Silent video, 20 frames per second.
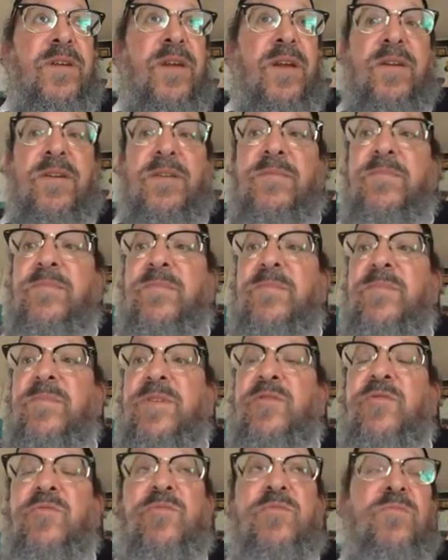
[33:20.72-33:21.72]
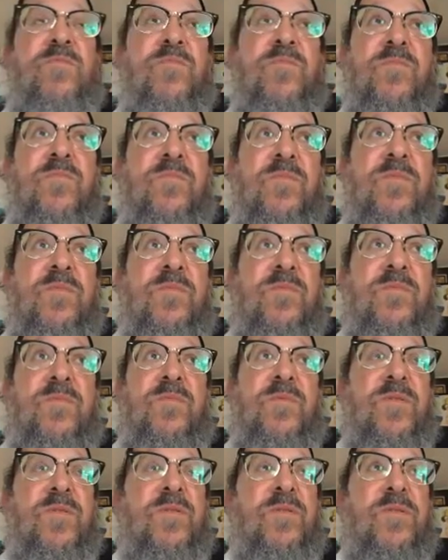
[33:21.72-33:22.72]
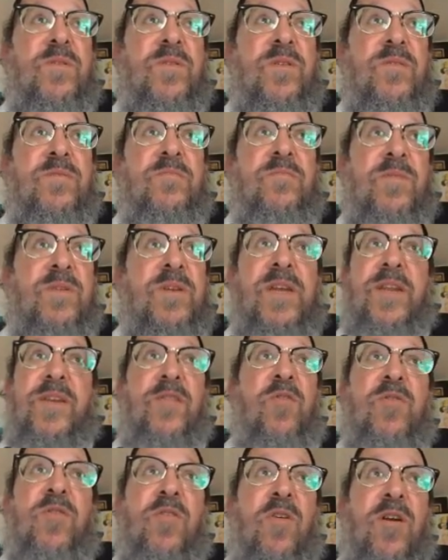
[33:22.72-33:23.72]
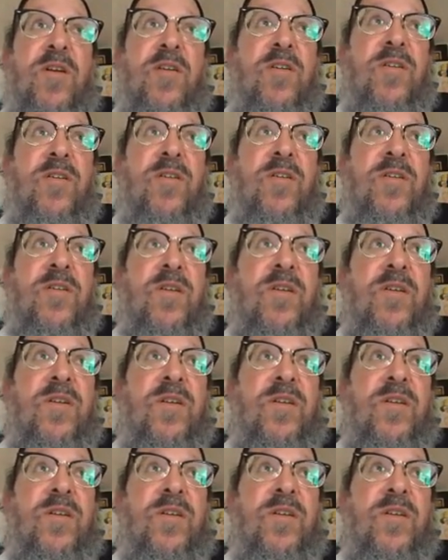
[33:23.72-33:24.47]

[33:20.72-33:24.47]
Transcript: uh, you can no longer